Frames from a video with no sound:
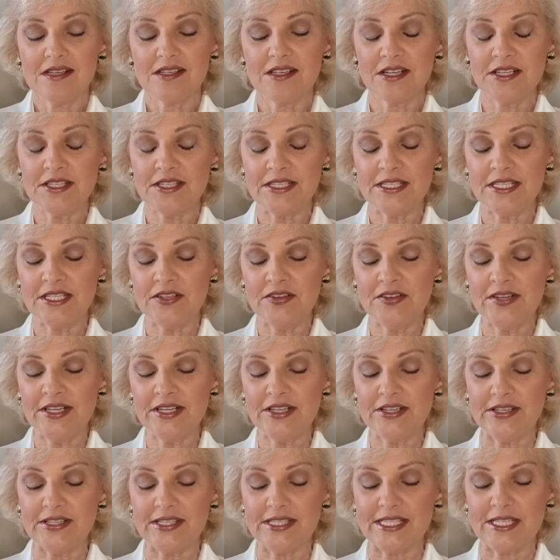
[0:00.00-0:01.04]

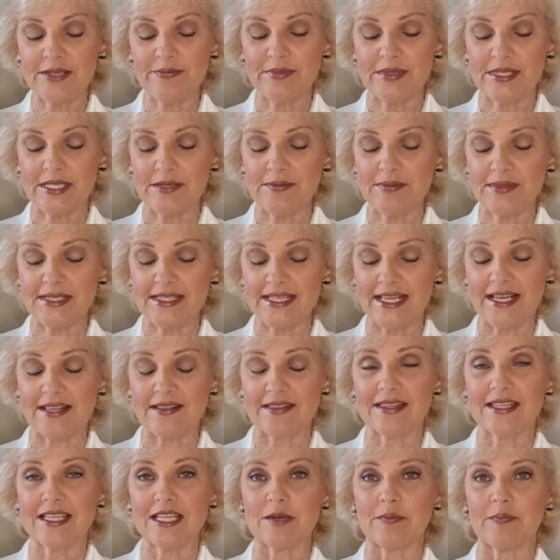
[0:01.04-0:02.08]
Considering his symptoms
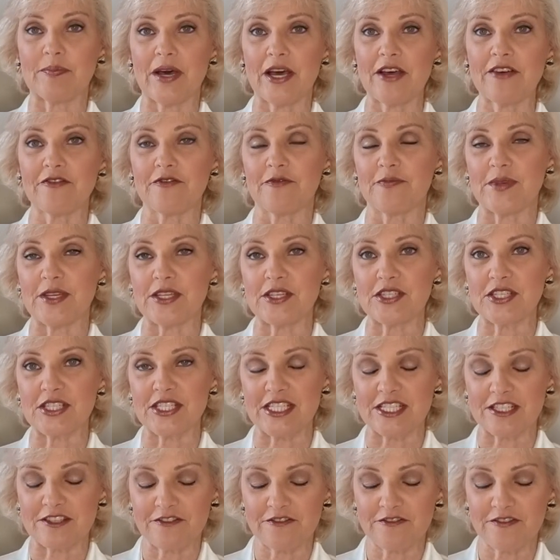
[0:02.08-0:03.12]
and the
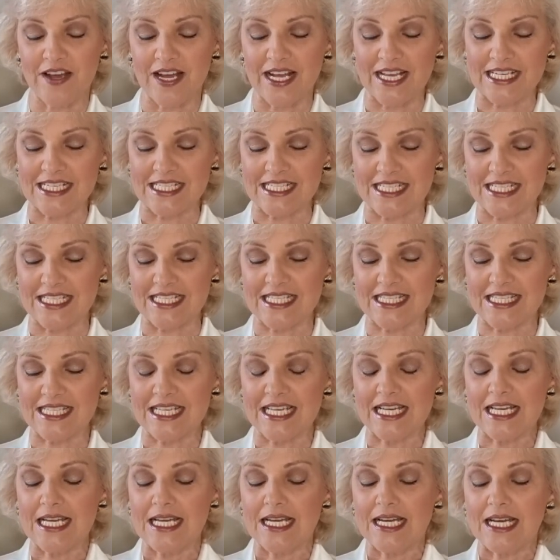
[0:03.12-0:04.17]
above-mentioned findings,
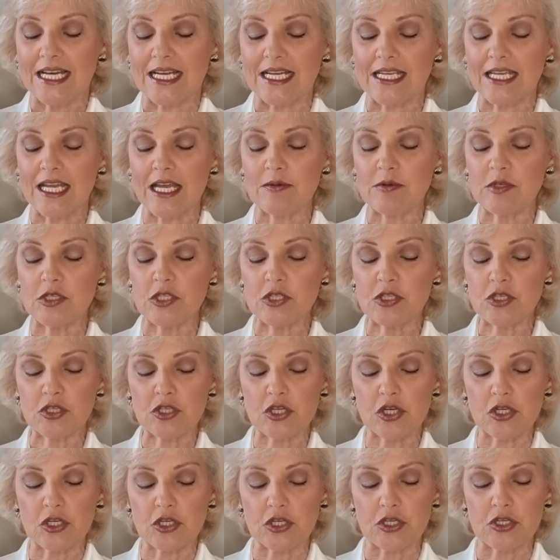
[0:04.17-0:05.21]
I came to the
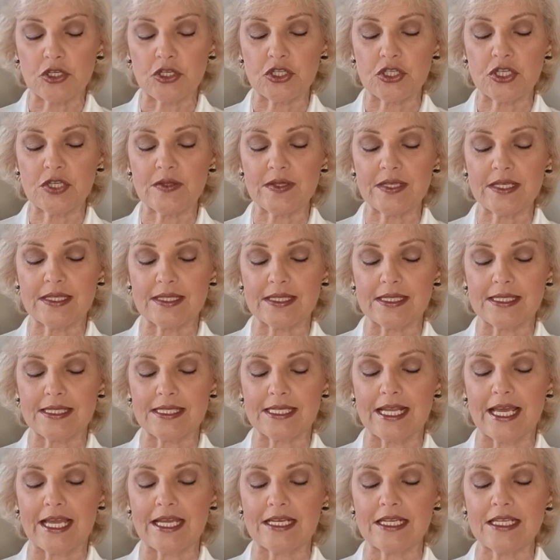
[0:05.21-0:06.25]
conclusion that this
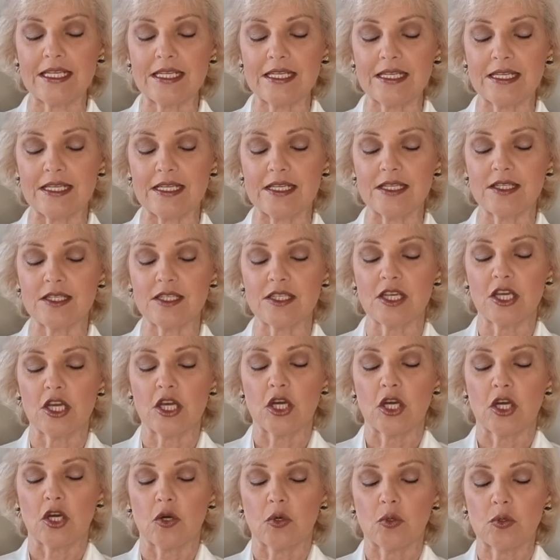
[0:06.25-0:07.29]
lady is
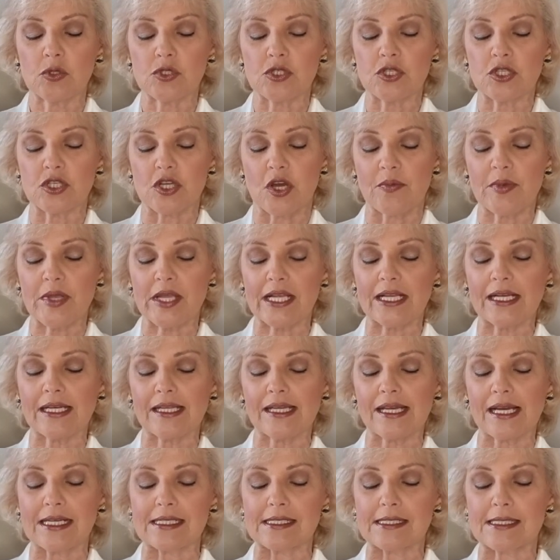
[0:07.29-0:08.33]

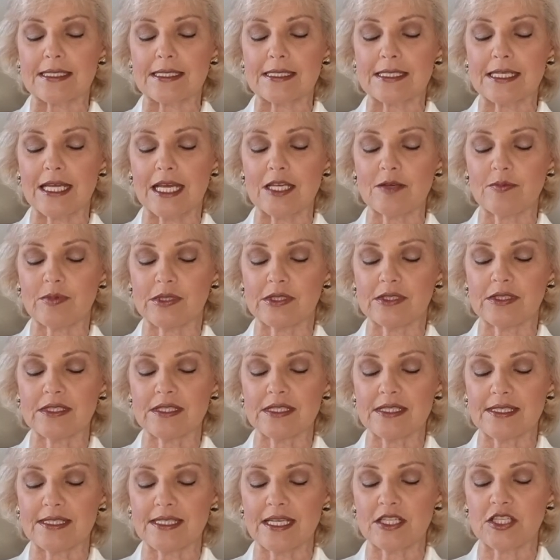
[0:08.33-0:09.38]
autonomically unstable,
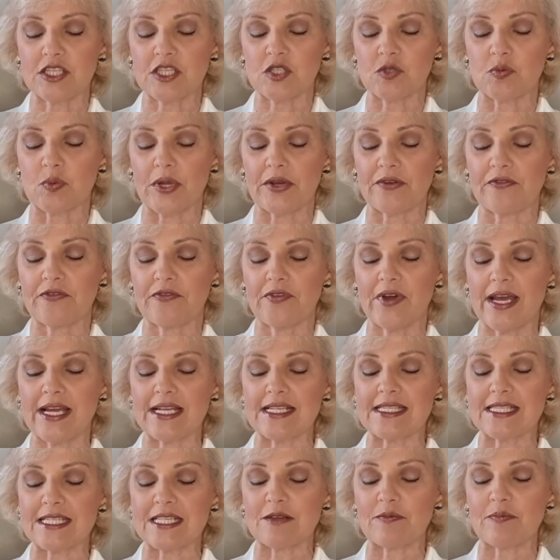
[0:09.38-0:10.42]
such as one
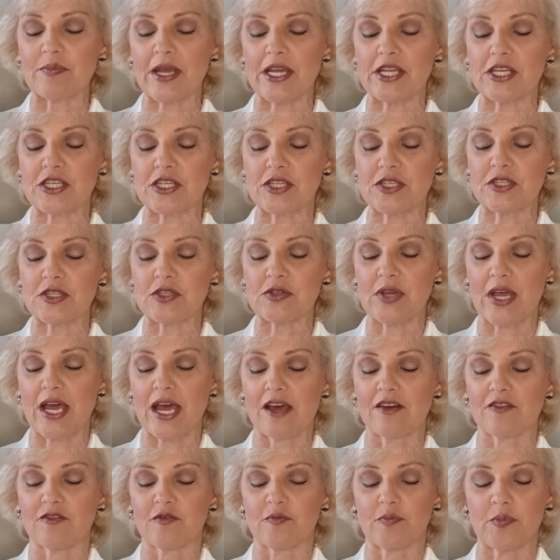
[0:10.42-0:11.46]
finds in patients who
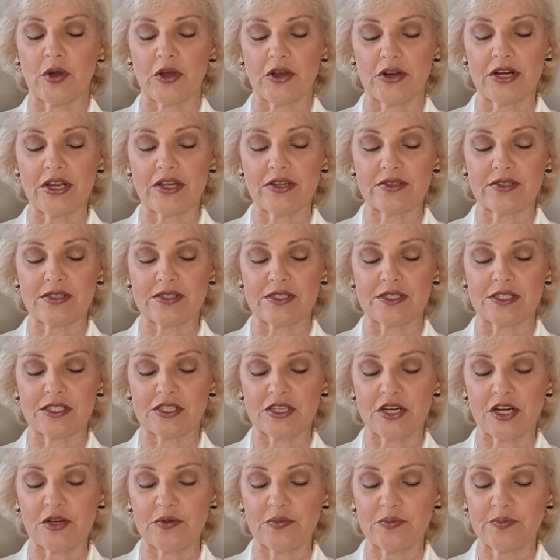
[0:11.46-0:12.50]
have Barlow
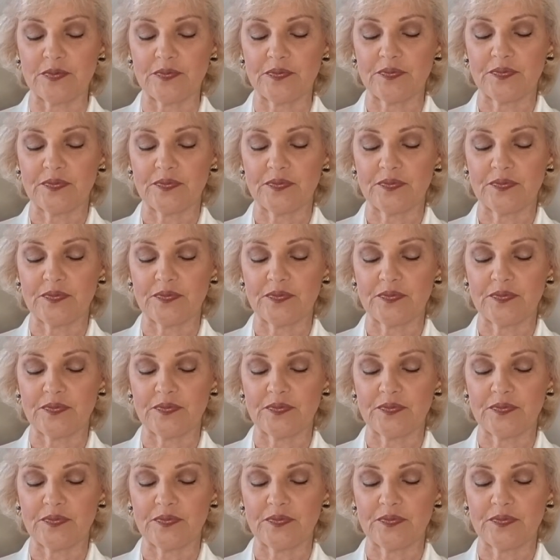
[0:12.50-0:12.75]
syndrome,